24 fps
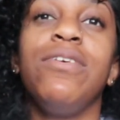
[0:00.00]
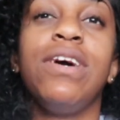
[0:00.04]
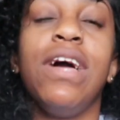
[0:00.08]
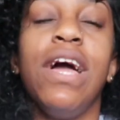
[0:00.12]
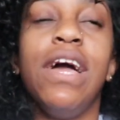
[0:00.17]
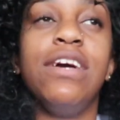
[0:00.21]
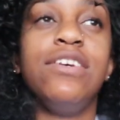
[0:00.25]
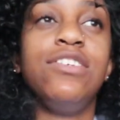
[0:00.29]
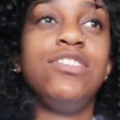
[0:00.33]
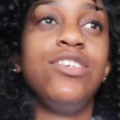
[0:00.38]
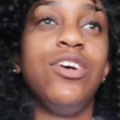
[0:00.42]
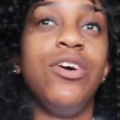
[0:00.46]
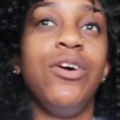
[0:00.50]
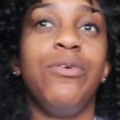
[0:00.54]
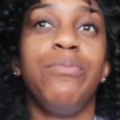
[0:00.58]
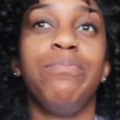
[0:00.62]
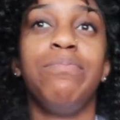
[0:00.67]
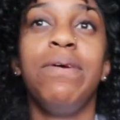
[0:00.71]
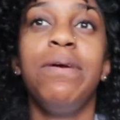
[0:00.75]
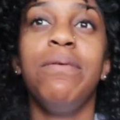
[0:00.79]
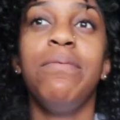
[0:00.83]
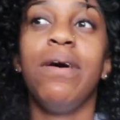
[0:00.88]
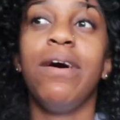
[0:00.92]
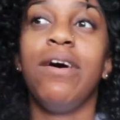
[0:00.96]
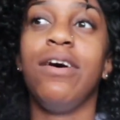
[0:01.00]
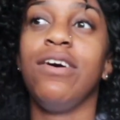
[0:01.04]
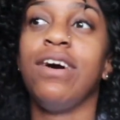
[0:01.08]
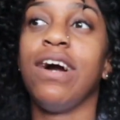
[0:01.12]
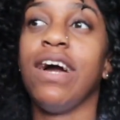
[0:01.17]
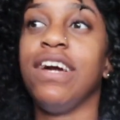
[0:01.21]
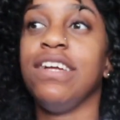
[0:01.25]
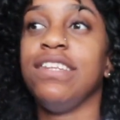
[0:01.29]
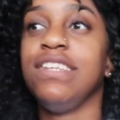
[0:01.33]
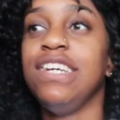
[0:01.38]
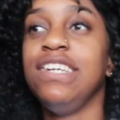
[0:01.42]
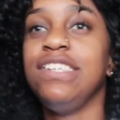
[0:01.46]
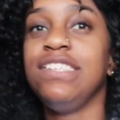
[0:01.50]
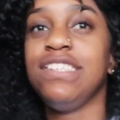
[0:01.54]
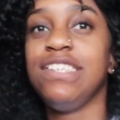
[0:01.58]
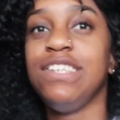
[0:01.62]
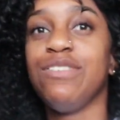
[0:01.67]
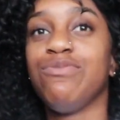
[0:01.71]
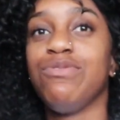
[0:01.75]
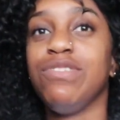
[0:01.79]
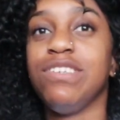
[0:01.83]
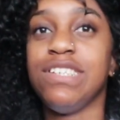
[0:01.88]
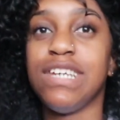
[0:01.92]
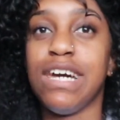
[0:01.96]
Okay, so people. Okay, there's
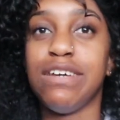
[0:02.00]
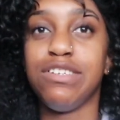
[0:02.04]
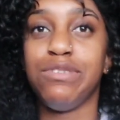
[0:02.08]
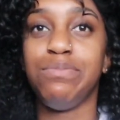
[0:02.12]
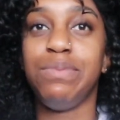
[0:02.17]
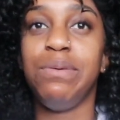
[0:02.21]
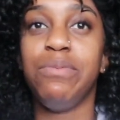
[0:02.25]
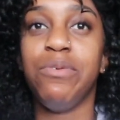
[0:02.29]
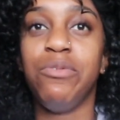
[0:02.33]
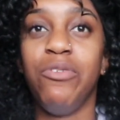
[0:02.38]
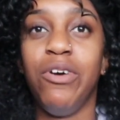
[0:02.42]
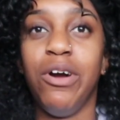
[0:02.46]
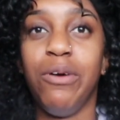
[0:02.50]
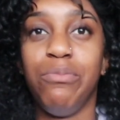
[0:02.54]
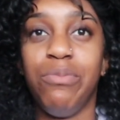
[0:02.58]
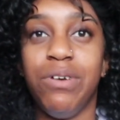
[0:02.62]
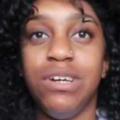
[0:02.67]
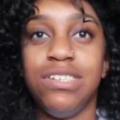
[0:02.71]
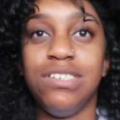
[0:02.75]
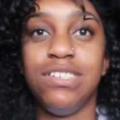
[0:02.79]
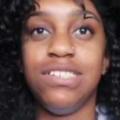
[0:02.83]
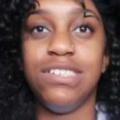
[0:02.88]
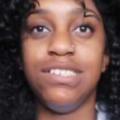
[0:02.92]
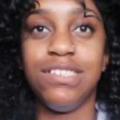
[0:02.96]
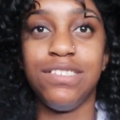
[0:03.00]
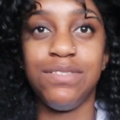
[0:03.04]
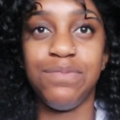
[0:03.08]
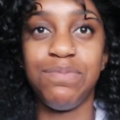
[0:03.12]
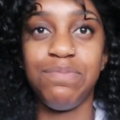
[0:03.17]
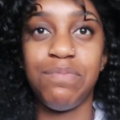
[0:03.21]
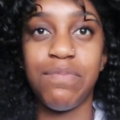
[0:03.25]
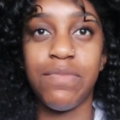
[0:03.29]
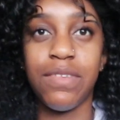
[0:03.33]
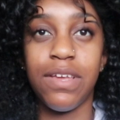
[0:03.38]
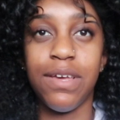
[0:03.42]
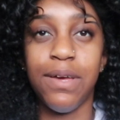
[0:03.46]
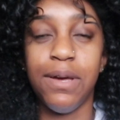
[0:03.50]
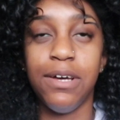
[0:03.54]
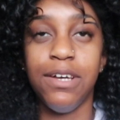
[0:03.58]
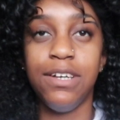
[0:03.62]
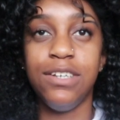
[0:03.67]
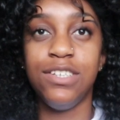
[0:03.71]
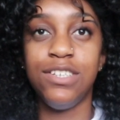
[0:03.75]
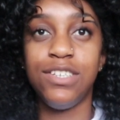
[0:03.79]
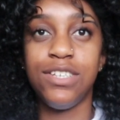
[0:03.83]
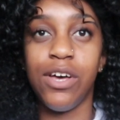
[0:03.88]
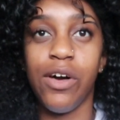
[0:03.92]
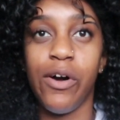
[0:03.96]
different types of people who wear braces.
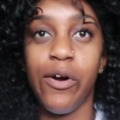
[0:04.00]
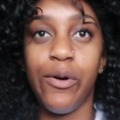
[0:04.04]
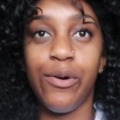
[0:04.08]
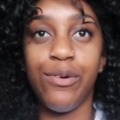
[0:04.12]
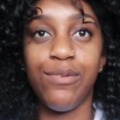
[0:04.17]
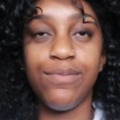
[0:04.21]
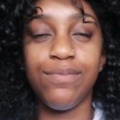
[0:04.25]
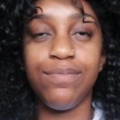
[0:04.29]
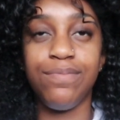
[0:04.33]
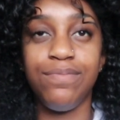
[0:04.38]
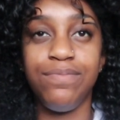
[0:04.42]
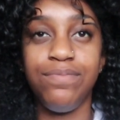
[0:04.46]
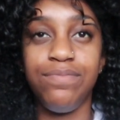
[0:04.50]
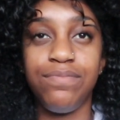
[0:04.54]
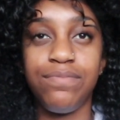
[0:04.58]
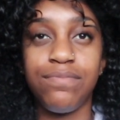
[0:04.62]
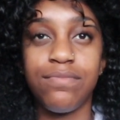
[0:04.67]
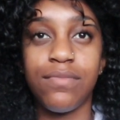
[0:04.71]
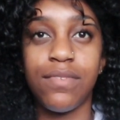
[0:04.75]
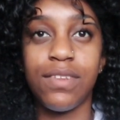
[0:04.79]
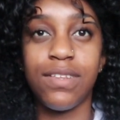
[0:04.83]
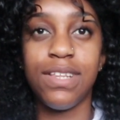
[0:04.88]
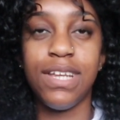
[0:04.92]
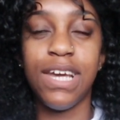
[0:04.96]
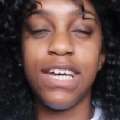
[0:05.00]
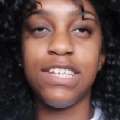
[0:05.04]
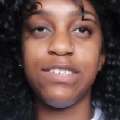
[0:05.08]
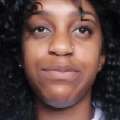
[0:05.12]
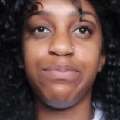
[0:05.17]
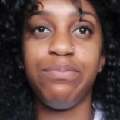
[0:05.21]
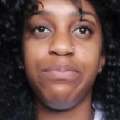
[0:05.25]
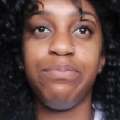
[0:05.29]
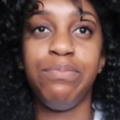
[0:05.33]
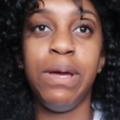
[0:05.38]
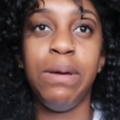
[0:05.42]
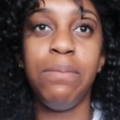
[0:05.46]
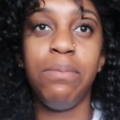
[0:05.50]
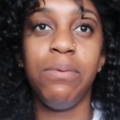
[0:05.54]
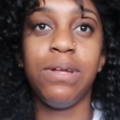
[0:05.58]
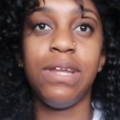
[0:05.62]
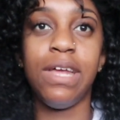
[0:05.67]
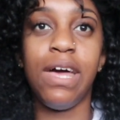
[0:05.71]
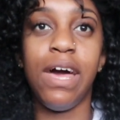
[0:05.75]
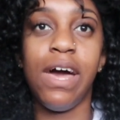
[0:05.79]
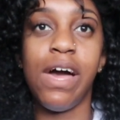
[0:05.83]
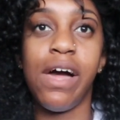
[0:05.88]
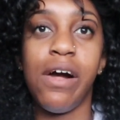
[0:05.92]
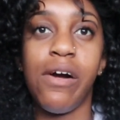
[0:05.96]
So there's people
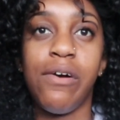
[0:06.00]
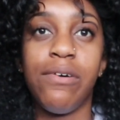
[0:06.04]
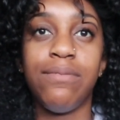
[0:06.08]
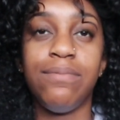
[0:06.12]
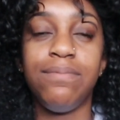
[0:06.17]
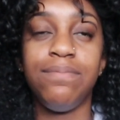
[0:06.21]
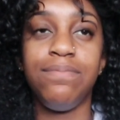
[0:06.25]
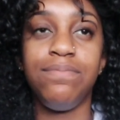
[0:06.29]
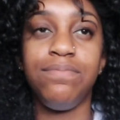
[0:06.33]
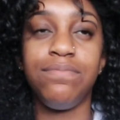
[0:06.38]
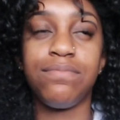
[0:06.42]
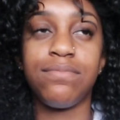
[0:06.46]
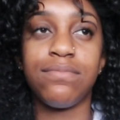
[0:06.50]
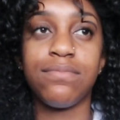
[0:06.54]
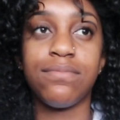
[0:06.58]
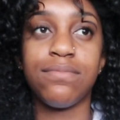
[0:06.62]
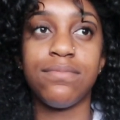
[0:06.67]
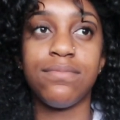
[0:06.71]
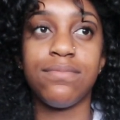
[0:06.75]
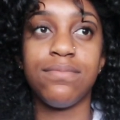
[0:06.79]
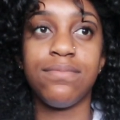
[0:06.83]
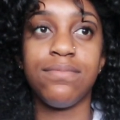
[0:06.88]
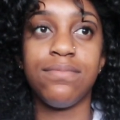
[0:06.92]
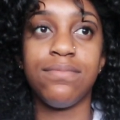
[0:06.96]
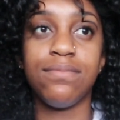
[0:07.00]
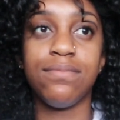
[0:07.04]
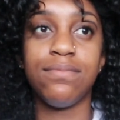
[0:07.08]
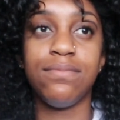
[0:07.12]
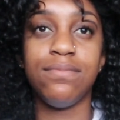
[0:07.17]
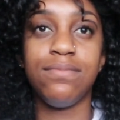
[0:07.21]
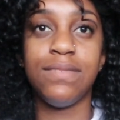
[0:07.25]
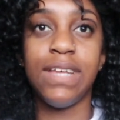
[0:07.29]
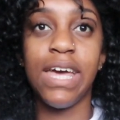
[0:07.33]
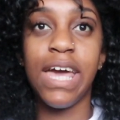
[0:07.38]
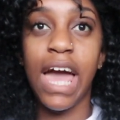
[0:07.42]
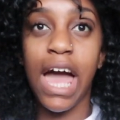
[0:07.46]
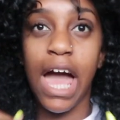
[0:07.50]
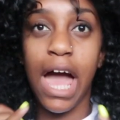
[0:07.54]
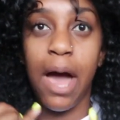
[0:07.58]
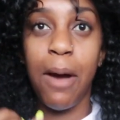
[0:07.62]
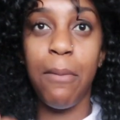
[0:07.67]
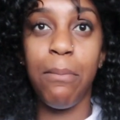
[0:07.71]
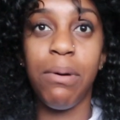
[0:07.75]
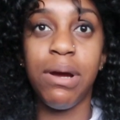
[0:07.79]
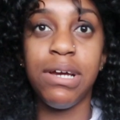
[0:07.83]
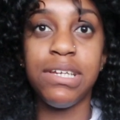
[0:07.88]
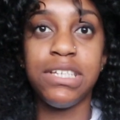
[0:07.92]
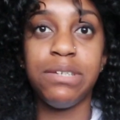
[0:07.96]
that they
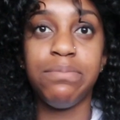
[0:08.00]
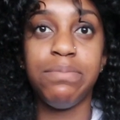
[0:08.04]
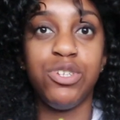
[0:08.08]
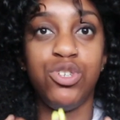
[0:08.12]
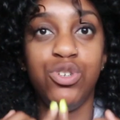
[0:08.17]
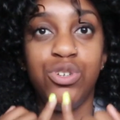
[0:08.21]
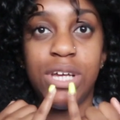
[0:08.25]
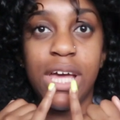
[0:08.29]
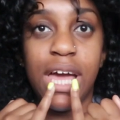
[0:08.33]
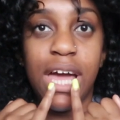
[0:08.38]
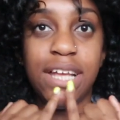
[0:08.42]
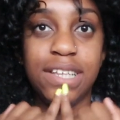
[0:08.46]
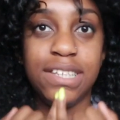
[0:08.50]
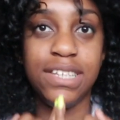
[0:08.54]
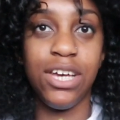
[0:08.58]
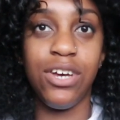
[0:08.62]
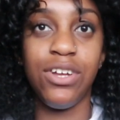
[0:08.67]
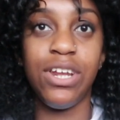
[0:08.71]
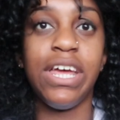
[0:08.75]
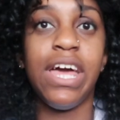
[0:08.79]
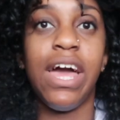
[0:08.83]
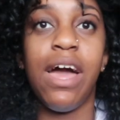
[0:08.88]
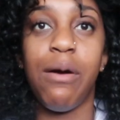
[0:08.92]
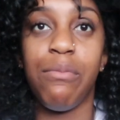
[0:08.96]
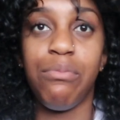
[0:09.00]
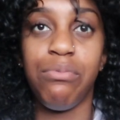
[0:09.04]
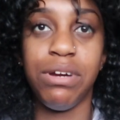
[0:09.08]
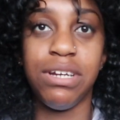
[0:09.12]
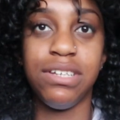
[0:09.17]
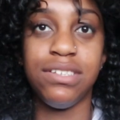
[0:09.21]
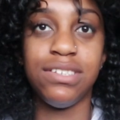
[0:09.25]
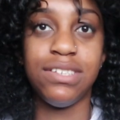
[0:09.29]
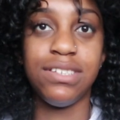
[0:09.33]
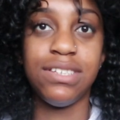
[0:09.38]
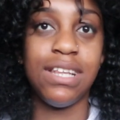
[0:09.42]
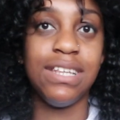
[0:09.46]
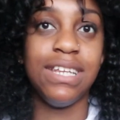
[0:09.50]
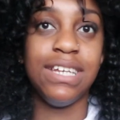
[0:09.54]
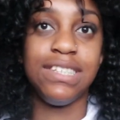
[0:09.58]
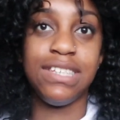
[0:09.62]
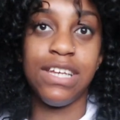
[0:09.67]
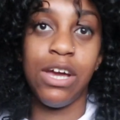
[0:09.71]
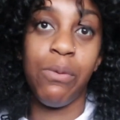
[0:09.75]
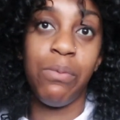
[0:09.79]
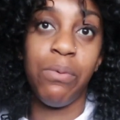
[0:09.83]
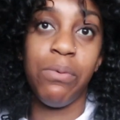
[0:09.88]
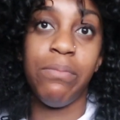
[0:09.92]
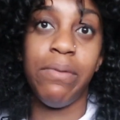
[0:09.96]
have braces, but you can't tell they have braces unless
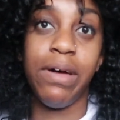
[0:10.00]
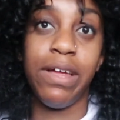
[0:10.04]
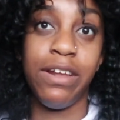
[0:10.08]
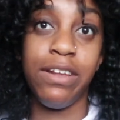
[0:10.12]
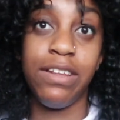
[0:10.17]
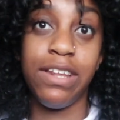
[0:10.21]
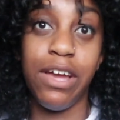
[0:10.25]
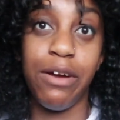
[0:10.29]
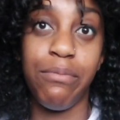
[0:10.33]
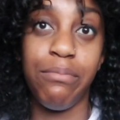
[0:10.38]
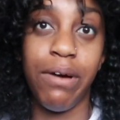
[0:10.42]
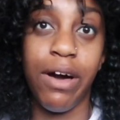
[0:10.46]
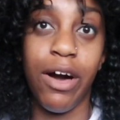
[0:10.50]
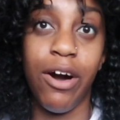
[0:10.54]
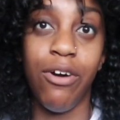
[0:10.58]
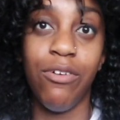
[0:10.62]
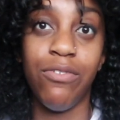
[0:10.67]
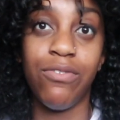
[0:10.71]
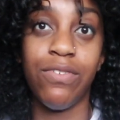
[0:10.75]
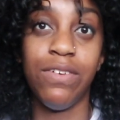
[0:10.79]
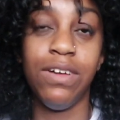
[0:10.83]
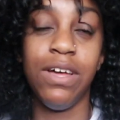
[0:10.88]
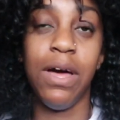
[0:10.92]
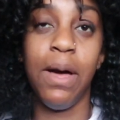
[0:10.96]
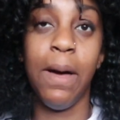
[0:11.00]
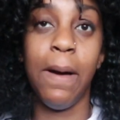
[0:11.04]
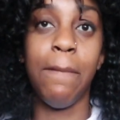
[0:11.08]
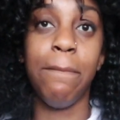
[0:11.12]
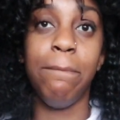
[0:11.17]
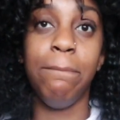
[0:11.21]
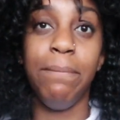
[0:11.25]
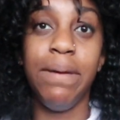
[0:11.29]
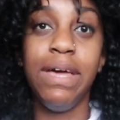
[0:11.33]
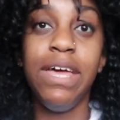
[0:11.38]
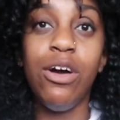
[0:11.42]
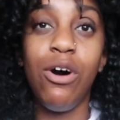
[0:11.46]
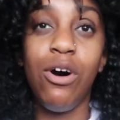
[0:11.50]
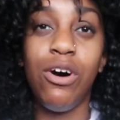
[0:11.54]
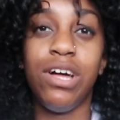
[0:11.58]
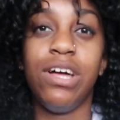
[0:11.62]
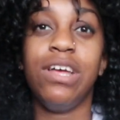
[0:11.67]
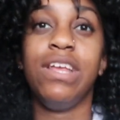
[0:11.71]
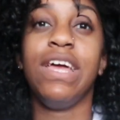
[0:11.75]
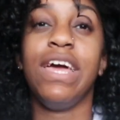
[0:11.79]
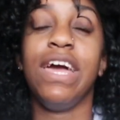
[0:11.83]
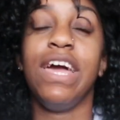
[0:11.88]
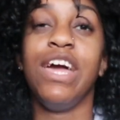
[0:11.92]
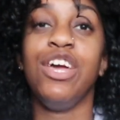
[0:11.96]
they open their mouth. Me, on
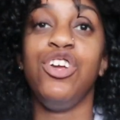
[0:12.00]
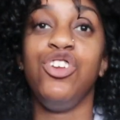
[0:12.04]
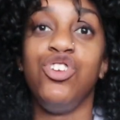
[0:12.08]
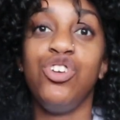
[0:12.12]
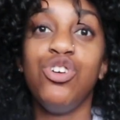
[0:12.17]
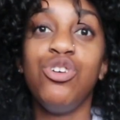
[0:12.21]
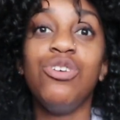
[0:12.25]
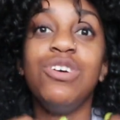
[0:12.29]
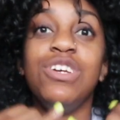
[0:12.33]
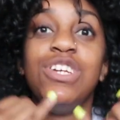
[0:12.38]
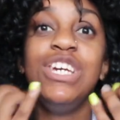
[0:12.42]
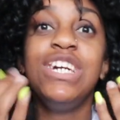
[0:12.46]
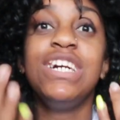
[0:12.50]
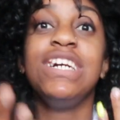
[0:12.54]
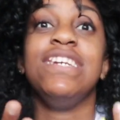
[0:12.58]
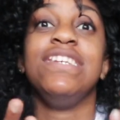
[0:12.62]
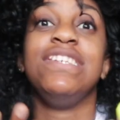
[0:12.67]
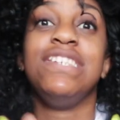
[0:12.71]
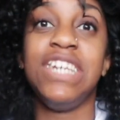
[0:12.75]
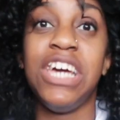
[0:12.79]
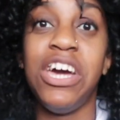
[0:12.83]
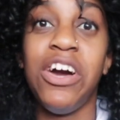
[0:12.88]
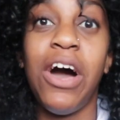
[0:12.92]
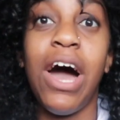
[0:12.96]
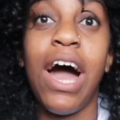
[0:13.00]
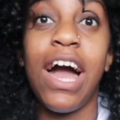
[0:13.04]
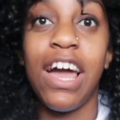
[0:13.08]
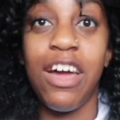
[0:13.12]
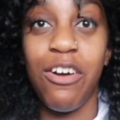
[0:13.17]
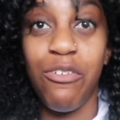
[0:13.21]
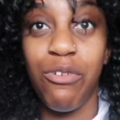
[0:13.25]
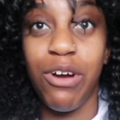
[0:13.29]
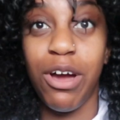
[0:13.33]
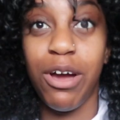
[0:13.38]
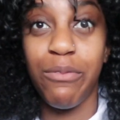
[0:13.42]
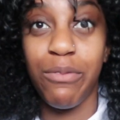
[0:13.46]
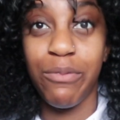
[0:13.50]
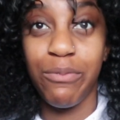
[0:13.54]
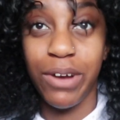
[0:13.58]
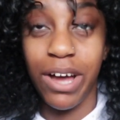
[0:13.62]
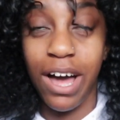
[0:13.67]
the other hand, you can tell I can wear.